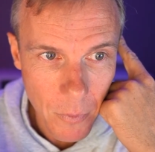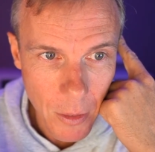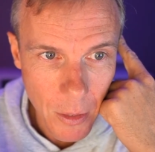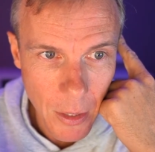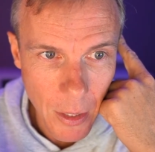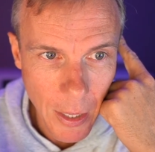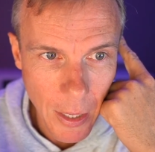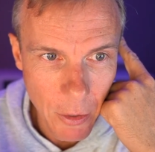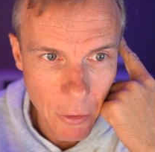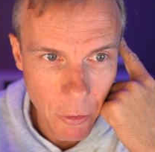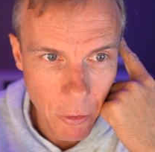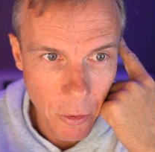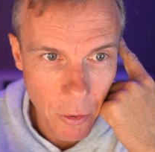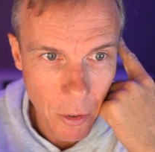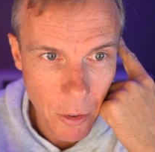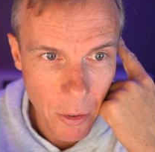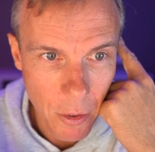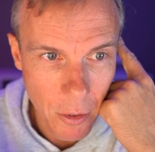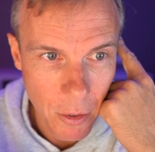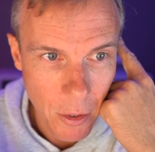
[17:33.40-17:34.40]
Andrew,
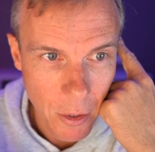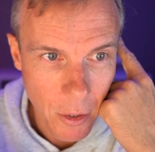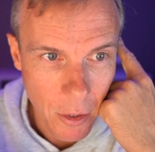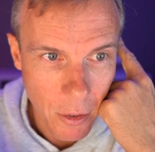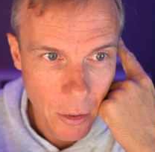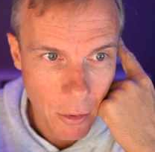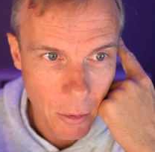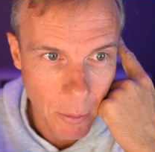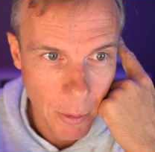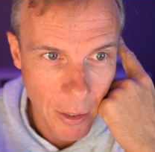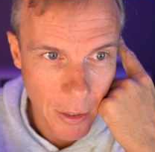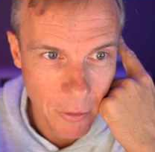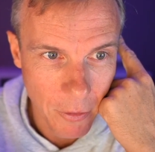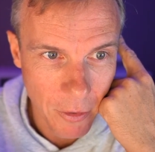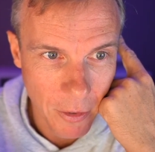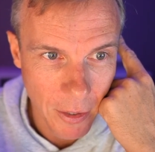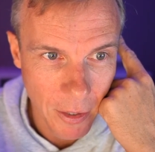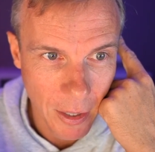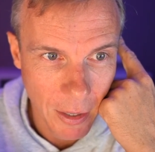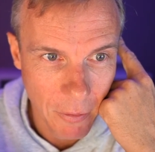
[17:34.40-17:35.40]
the way you
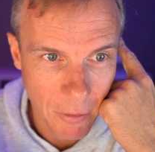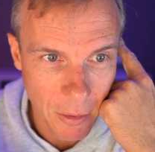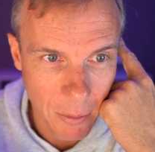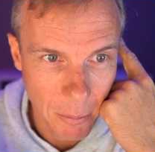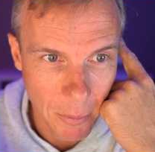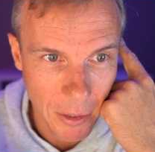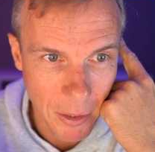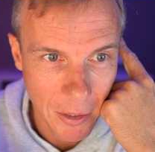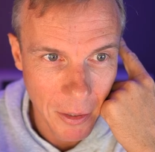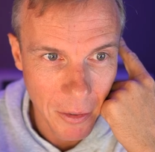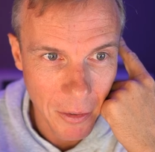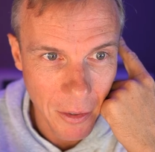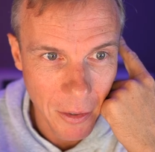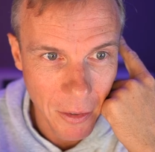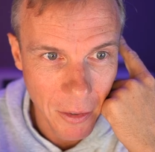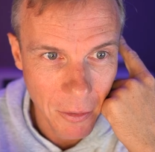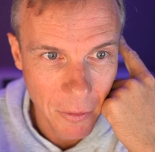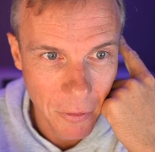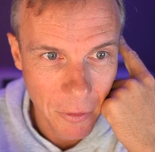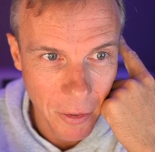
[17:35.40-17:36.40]
say you're having a beer
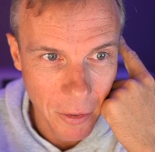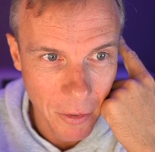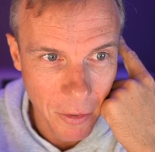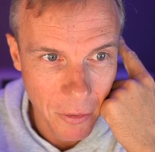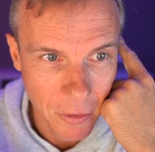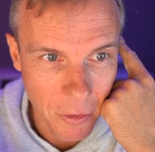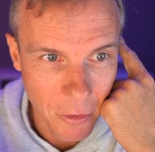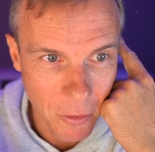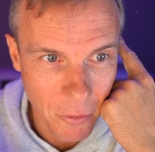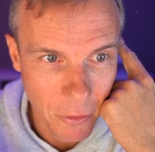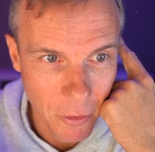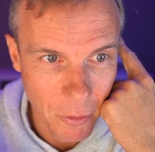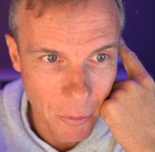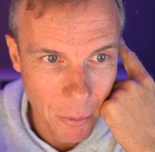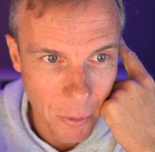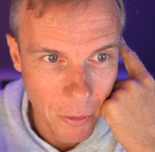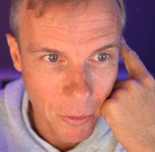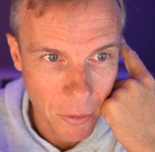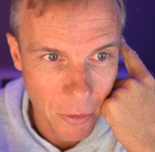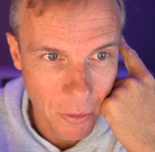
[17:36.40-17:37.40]
idea for you, not sure if you
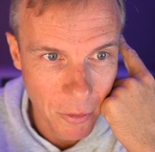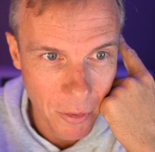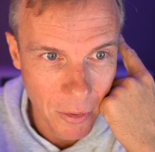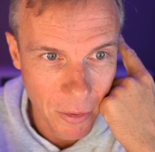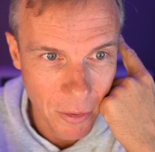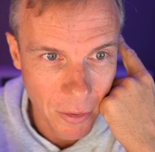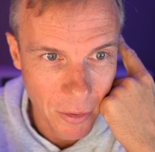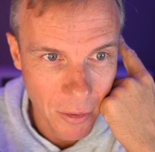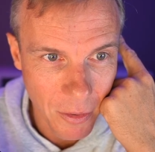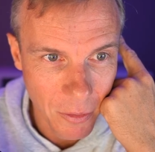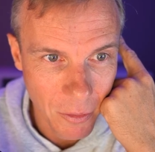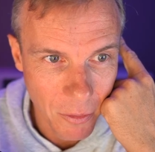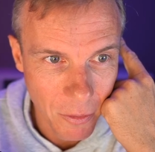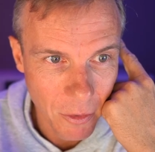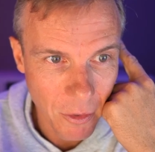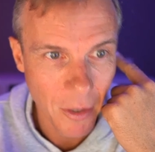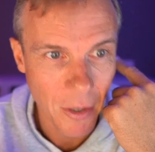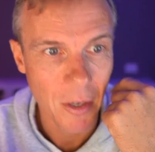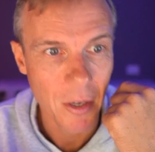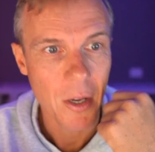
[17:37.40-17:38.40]
sponsor you could
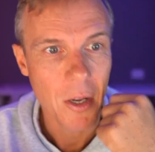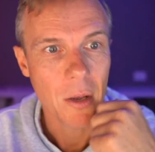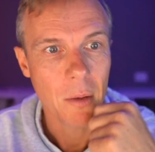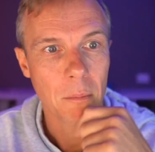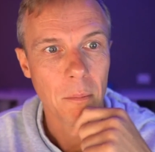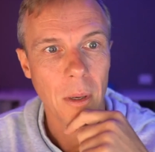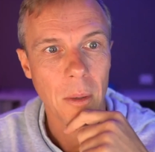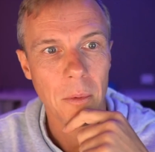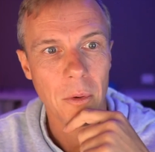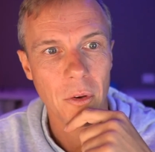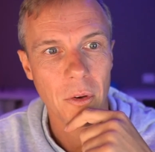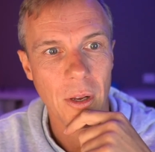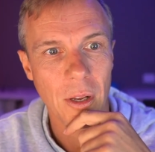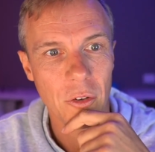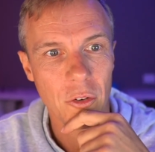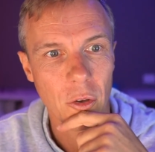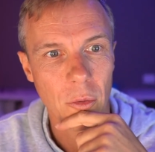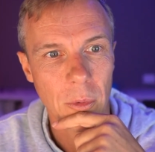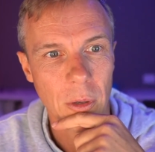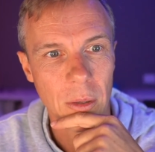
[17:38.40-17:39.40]
try maybe do an
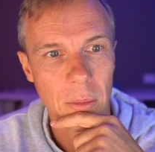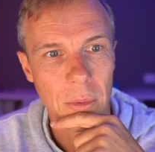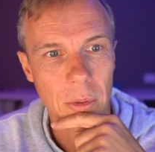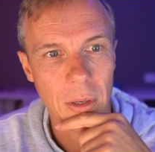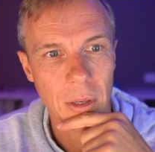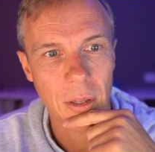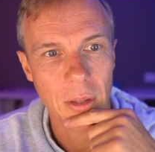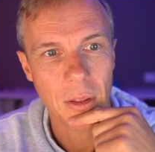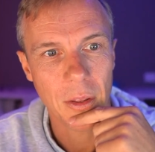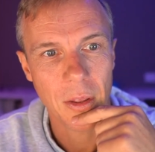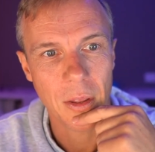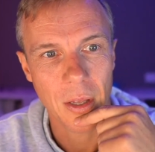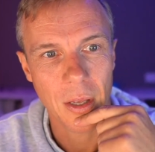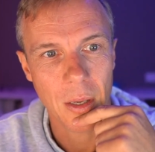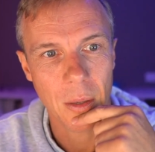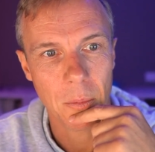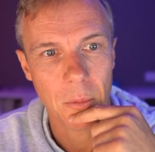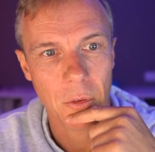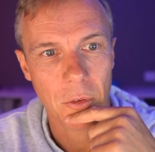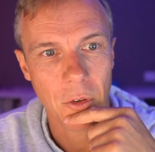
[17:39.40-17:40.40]
HRBP
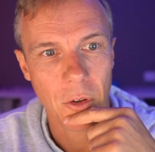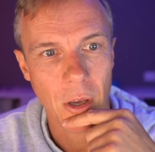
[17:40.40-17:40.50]
themed